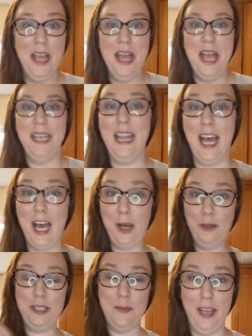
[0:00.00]
Now to
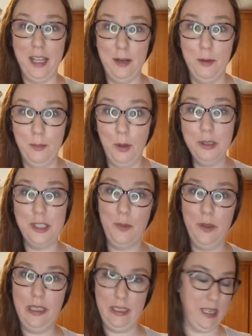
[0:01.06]
make it a mimosa, we
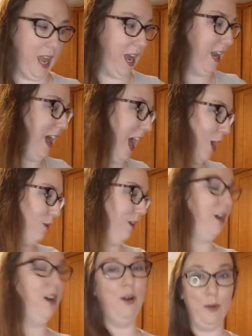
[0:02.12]
need to add our
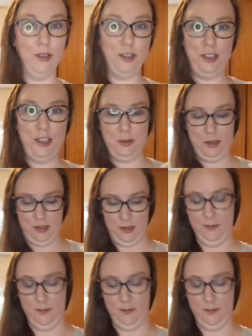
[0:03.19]
orange juice.